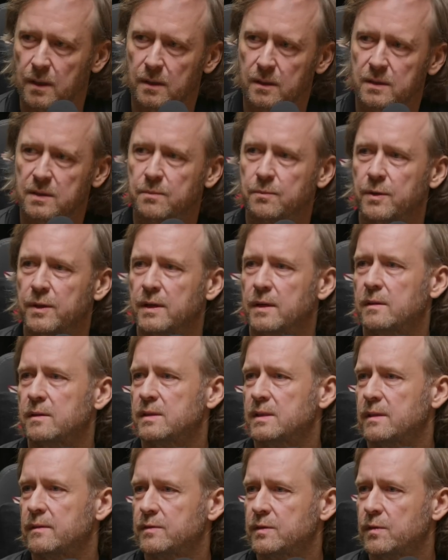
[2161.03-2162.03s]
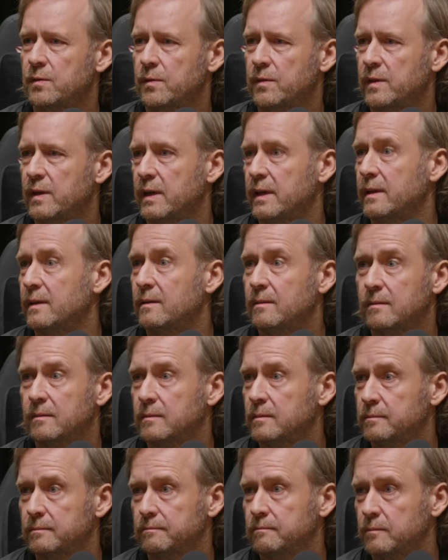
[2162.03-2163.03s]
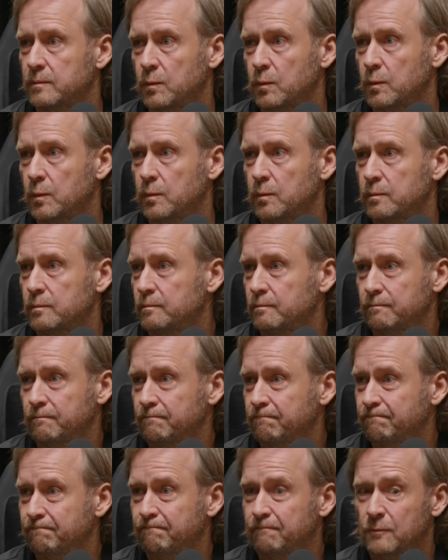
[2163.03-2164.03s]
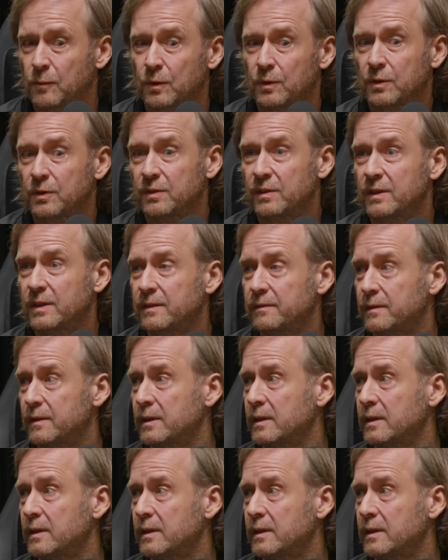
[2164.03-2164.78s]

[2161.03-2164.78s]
spread ourselves too thin, we'll not deliver.